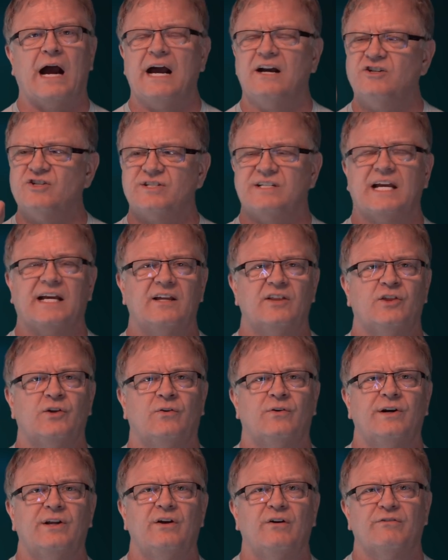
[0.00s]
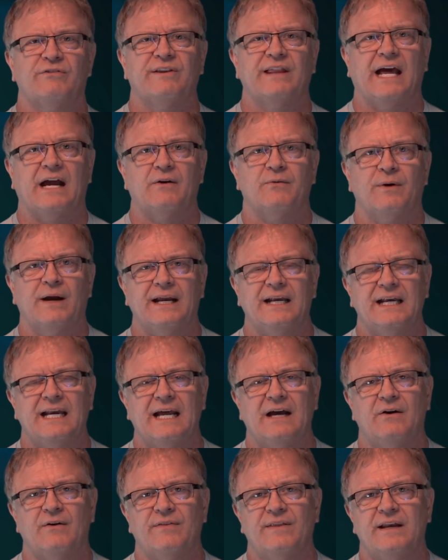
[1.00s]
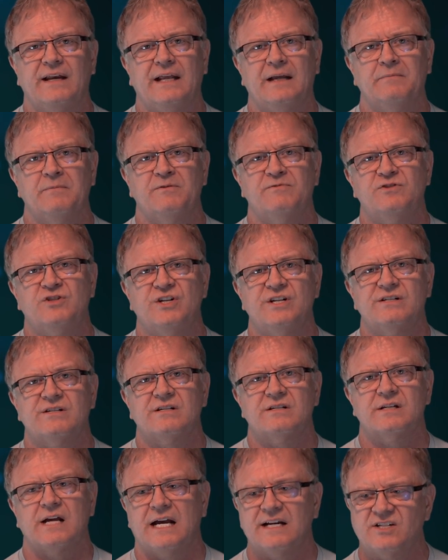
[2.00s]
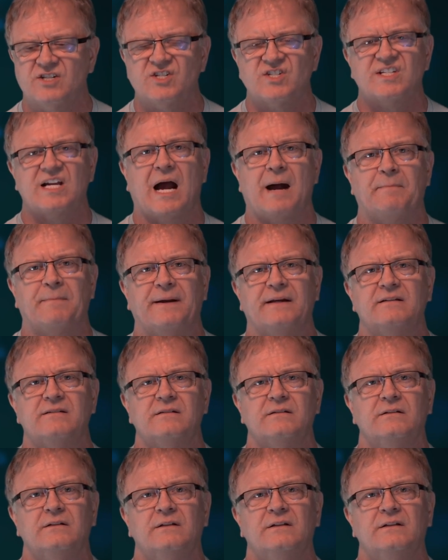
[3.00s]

I just take authority over that right now in the name of Jesus. I stop it.